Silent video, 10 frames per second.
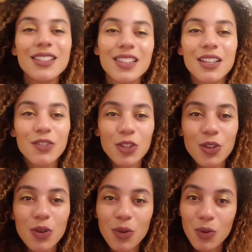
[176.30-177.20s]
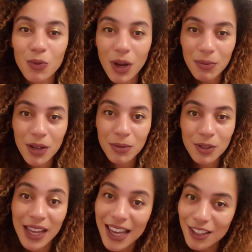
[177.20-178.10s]
leave your
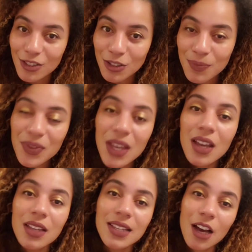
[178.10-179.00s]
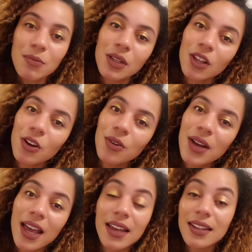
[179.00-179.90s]
Redbubble handle down below
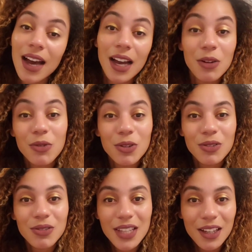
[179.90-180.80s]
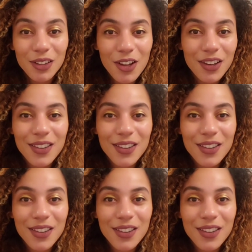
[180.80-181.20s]
and I will take a look.